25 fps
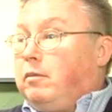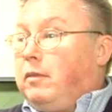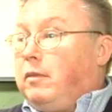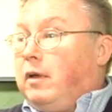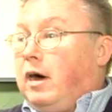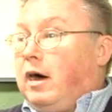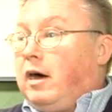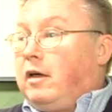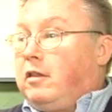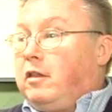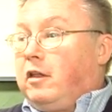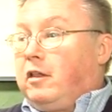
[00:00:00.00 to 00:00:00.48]

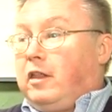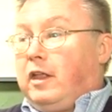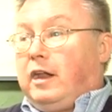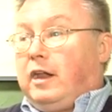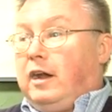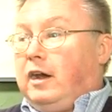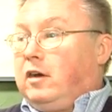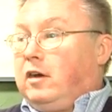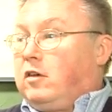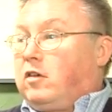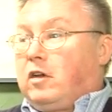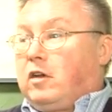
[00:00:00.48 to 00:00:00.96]
Other than
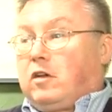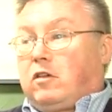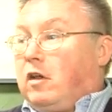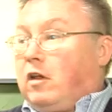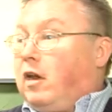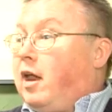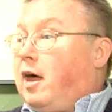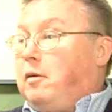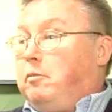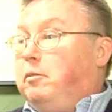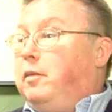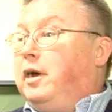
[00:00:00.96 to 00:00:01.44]
it's a
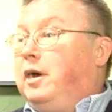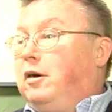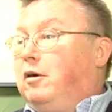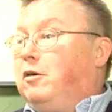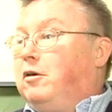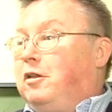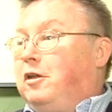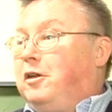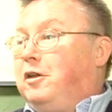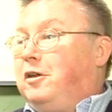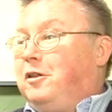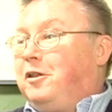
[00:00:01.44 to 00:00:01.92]
lot bigger
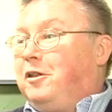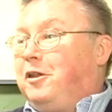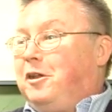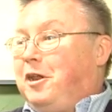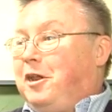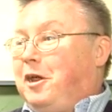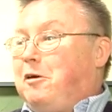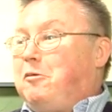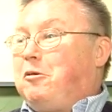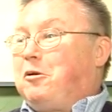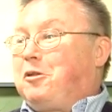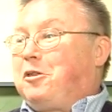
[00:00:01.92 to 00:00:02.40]
than
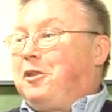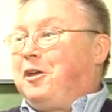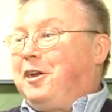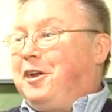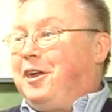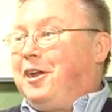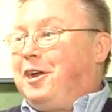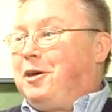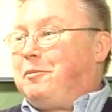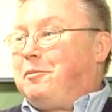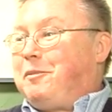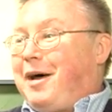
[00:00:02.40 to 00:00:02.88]
they were
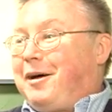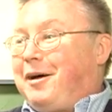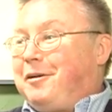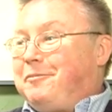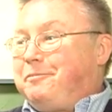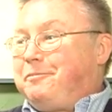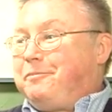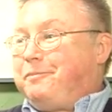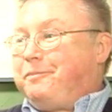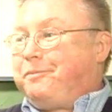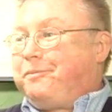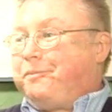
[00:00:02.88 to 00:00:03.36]
thinking about.
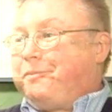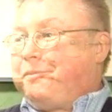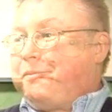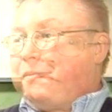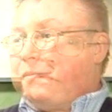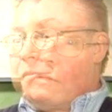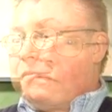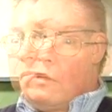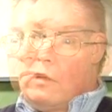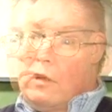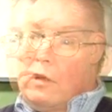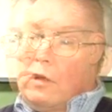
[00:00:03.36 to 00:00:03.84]

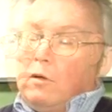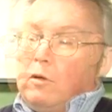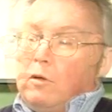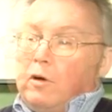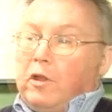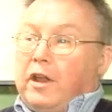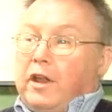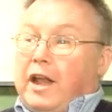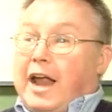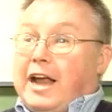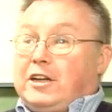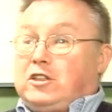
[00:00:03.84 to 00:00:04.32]
Well,
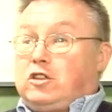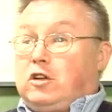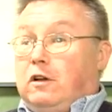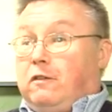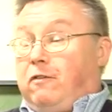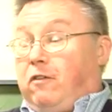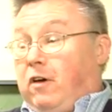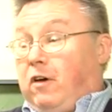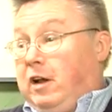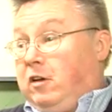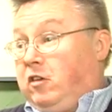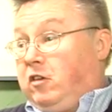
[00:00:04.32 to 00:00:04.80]
the National
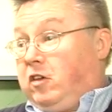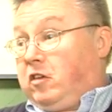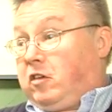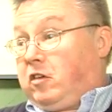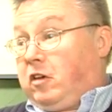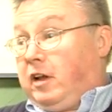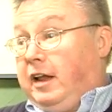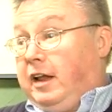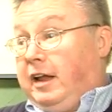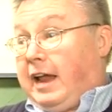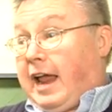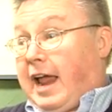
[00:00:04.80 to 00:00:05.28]
Forensics
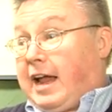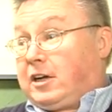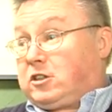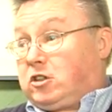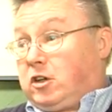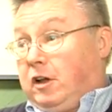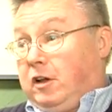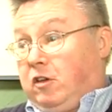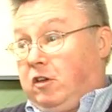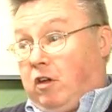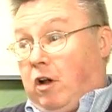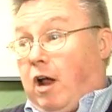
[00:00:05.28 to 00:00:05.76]
League
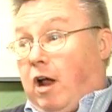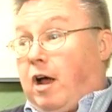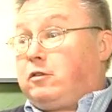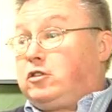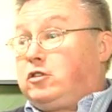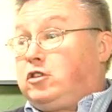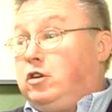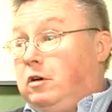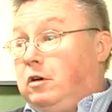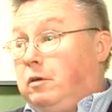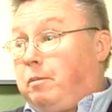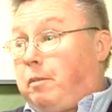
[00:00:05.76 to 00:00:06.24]
actually is an
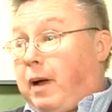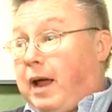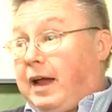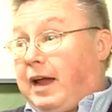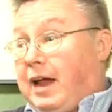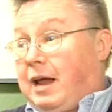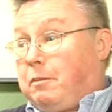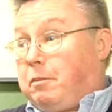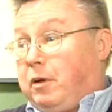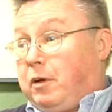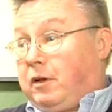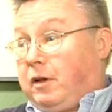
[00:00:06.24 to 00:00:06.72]
offshoot of Pi
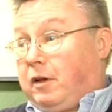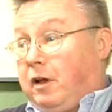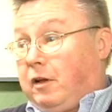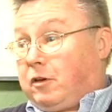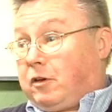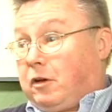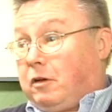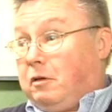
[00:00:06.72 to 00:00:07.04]
Kappa Delta.